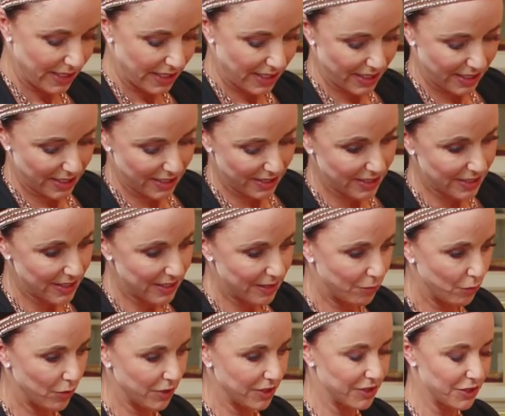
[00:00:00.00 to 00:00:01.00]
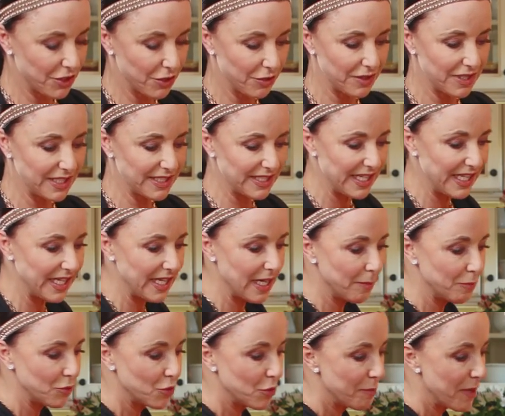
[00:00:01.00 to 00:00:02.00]
And we're gonna turn this heat
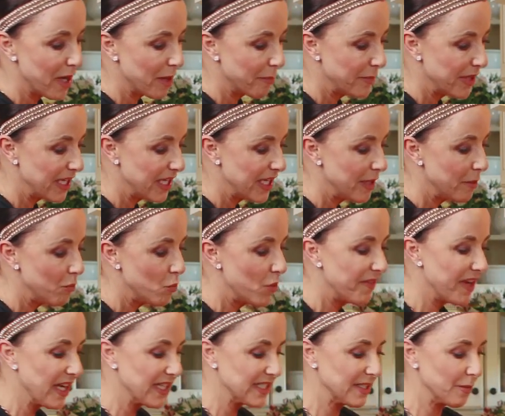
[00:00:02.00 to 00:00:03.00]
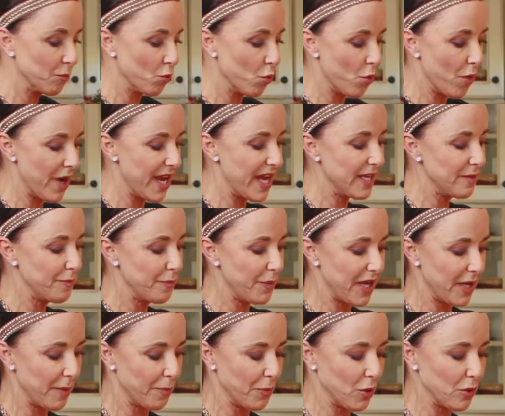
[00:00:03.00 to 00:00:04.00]
up to about medium. We've got some red
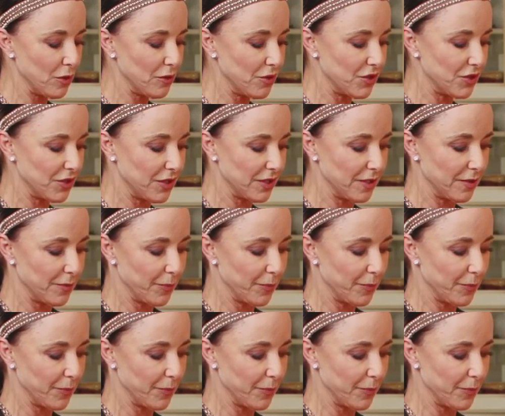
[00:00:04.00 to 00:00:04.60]
peppers.